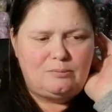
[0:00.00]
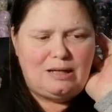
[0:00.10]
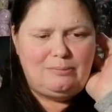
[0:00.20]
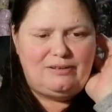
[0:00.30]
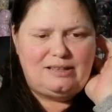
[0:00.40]
so
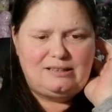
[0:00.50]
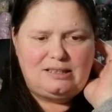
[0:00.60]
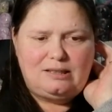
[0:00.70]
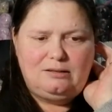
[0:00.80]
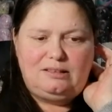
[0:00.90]
maybe
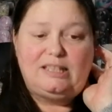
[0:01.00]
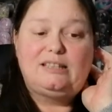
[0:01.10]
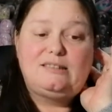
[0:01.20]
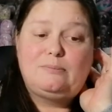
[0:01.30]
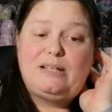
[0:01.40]
that's
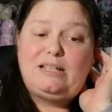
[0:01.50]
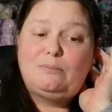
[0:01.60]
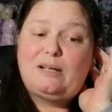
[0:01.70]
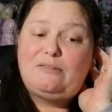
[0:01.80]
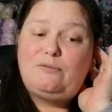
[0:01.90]
it's a
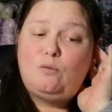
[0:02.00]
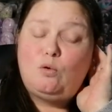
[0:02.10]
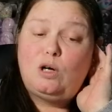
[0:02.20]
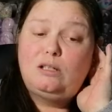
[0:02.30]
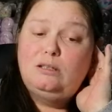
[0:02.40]
medium weight
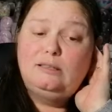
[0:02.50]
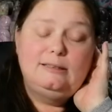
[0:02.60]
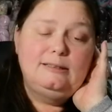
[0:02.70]
4.